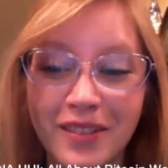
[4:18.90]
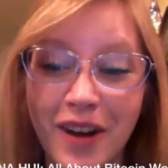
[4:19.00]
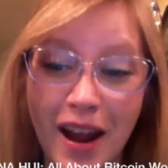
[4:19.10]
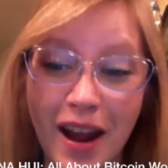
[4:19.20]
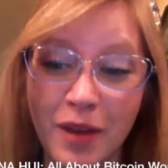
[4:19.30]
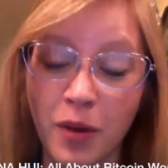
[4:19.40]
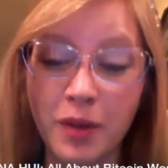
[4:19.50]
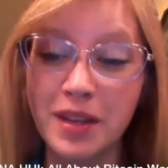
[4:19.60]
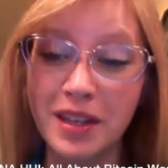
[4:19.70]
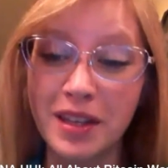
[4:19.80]
Right. Well,
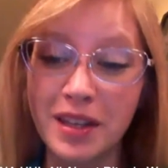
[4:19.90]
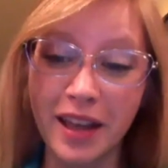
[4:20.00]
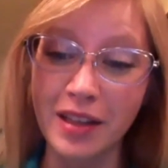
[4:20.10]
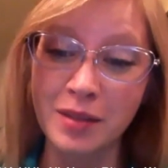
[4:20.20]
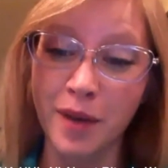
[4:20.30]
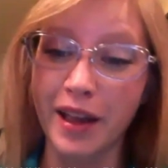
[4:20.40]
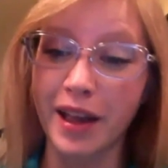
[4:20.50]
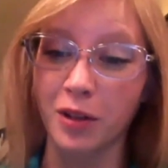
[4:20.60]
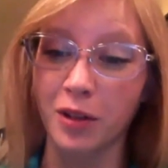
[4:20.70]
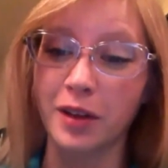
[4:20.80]
I mean, yeah, that's my
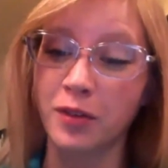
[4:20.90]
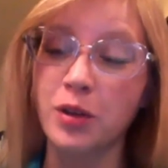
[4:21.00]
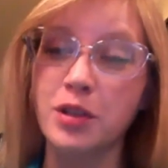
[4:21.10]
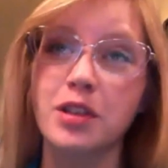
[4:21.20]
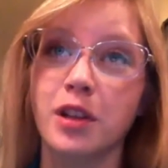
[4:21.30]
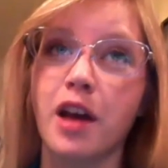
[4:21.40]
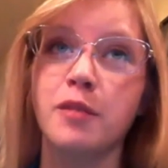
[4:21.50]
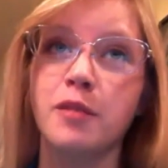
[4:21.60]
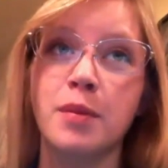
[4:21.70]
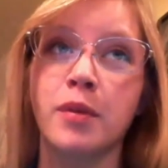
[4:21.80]
outlook. Of course, there are a lot
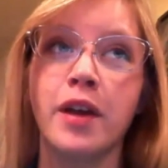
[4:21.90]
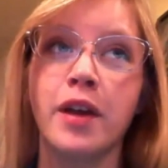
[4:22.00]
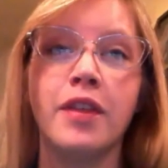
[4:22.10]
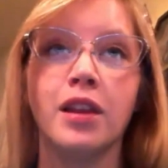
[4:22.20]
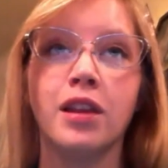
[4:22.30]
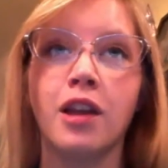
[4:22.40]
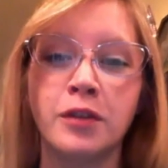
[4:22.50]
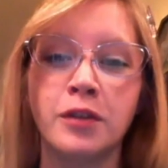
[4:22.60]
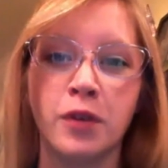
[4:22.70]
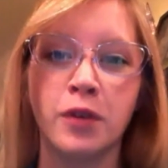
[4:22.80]
of people that love
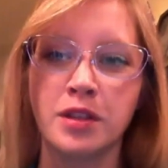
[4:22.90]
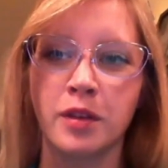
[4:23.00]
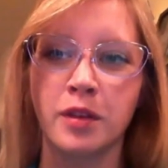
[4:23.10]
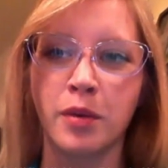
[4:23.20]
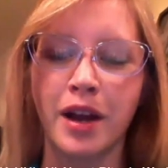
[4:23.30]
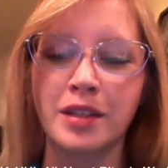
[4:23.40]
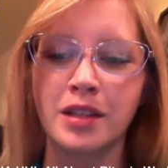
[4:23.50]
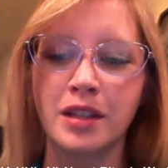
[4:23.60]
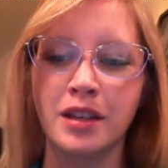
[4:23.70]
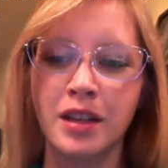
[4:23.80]
to focus on the
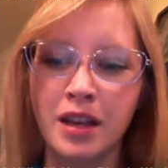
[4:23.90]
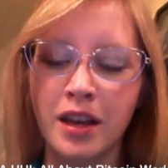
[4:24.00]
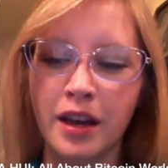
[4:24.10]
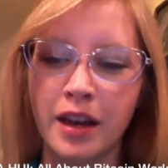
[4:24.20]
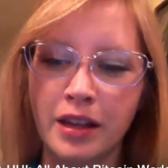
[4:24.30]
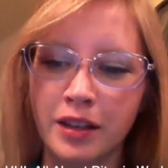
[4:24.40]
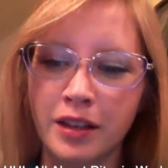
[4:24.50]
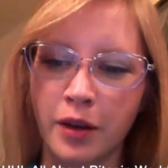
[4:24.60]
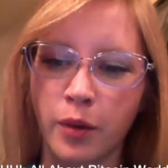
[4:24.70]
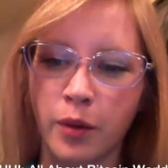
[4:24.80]
price, and
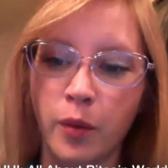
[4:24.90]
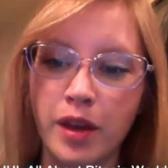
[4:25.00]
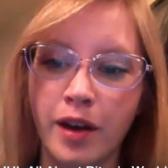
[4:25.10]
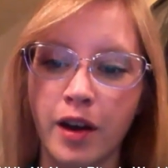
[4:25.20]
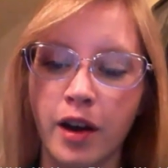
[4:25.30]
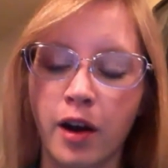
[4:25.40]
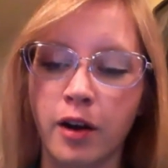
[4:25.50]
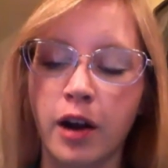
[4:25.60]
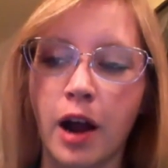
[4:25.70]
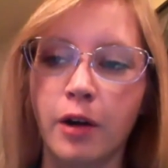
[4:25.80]

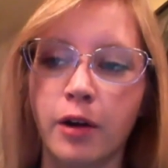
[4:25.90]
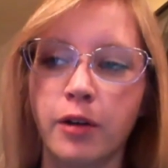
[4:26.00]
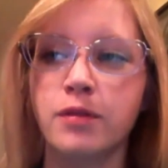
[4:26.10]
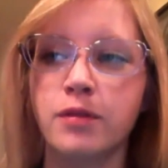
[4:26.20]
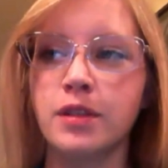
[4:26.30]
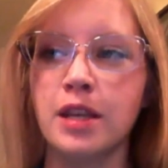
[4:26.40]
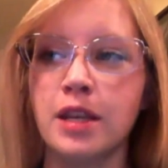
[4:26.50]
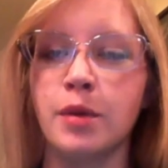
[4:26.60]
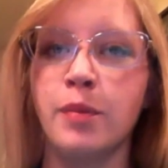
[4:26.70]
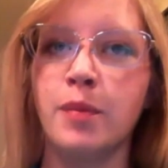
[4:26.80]
our
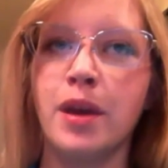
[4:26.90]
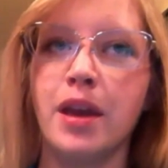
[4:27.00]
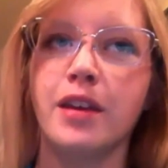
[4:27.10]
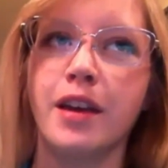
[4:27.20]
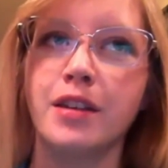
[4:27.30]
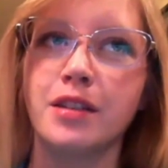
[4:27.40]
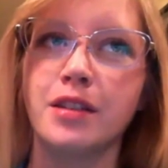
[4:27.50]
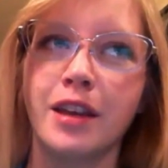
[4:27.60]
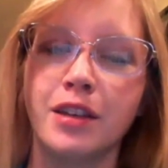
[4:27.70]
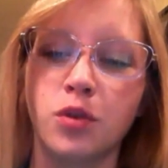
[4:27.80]
team at BitPay has
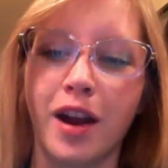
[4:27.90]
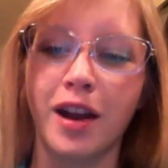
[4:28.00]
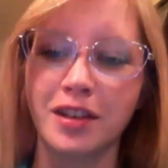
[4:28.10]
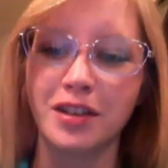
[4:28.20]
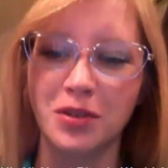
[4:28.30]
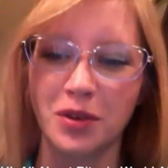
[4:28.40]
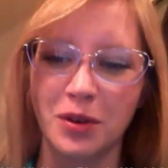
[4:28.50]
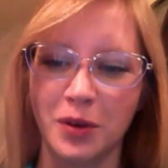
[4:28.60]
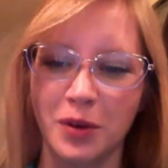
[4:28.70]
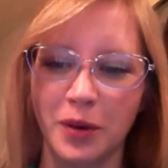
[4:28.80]
a tried and
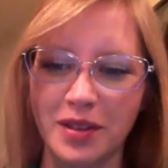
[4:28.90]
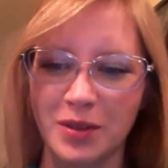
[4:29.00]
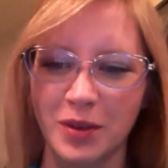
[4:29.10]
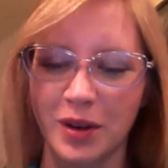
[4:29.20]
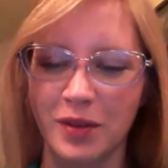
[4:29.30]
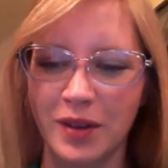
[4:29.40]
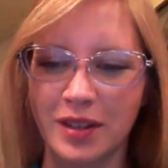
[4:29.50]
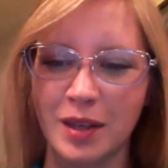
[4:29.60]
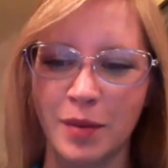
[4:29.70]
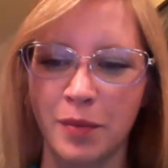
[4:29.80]
true sort of
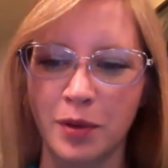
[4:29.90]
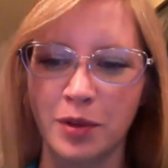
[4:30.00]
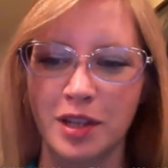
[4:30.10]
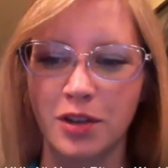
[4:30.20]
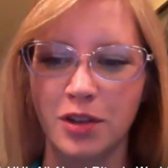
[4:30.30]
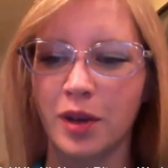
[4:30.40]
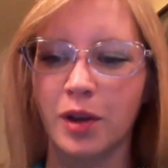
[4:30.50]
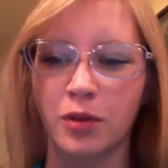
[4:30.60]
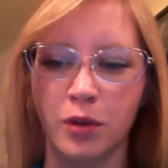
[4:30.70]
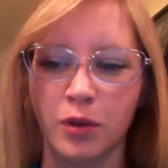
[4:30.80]
exhibit procedure that we
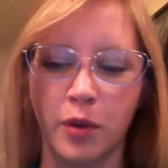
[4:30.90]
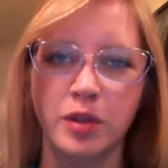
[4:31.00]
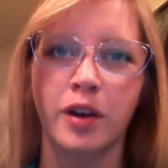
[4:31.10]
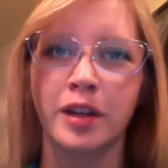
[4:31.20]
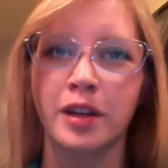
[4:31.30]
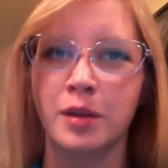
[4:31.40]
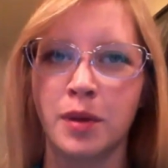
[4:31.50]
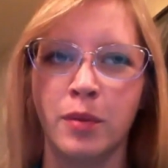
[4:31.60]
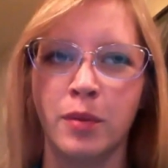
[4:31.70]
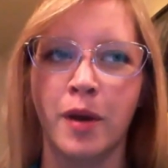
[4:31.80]
go through where we're talking to
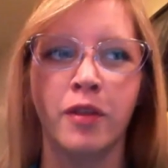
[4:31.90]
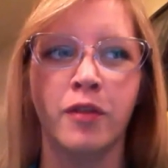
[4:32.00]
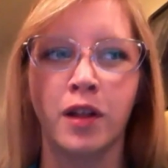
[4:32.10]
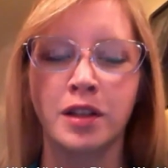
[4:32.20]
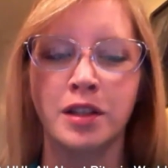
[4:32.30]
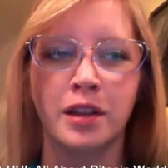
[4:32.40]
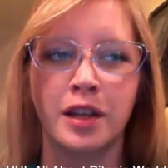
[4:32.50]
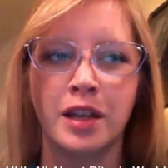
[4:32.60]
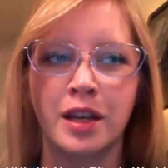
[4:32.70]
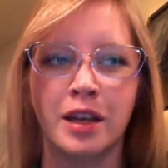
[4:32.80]
people about the
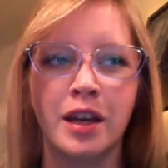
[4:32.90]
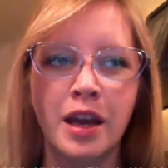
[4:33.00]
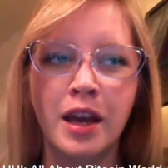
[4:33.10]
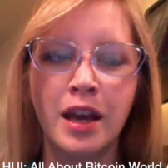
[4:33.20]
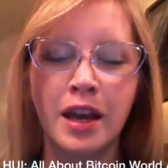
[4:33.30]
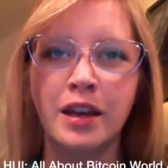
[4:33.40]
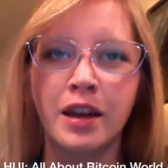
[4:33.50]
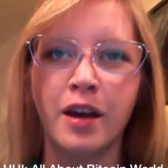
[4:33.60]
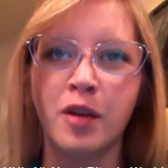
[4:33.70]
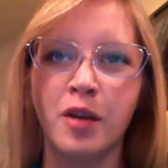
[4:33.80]
volatility, and
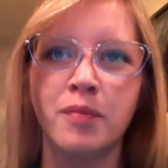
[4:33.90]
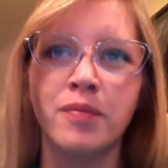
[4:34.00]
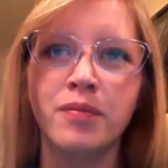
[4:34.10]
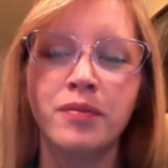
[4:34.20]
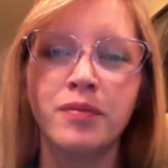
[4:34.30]
from